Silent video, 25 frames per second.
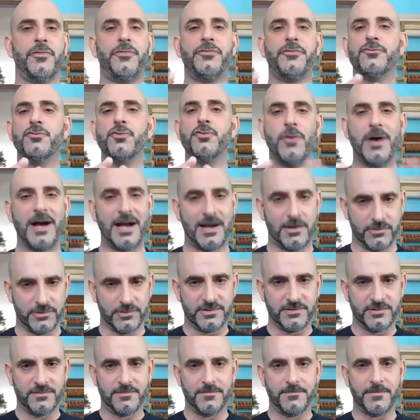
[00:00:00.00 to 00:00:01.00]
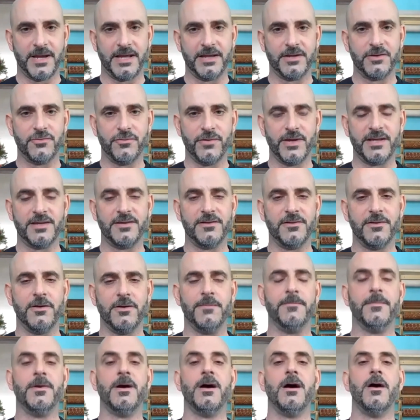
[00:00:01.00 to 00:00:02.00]
throughout my
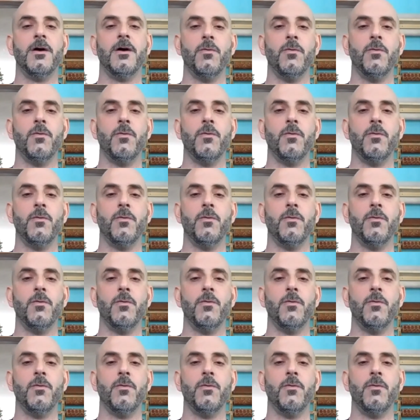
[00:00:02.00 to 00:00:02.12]
curriculum.